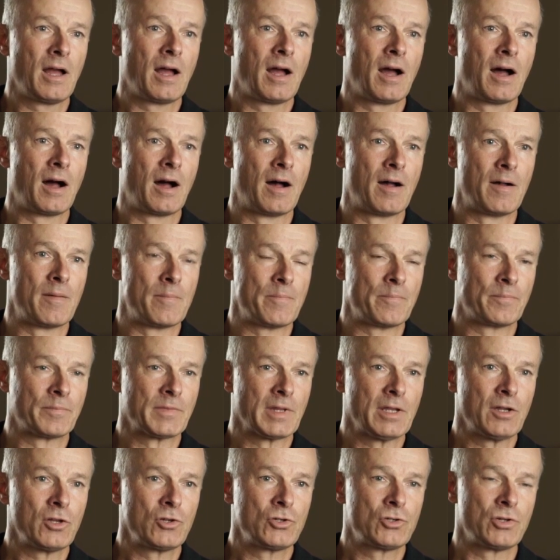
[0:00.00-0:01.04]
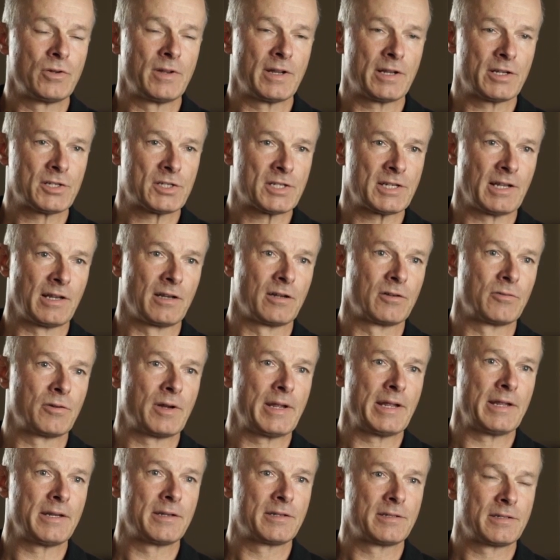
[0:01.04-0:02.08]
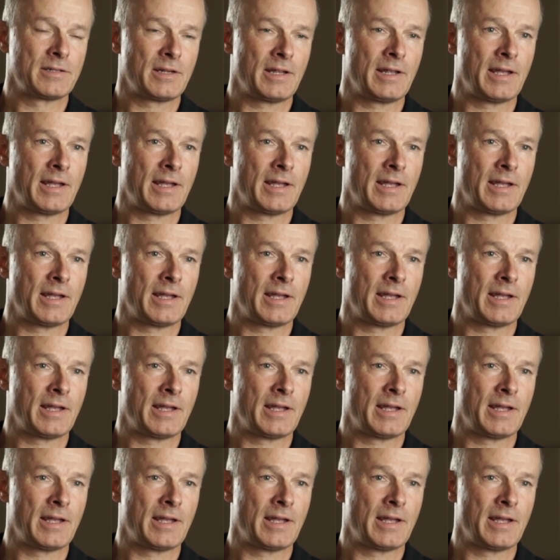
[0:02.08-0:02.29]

um, to accelerate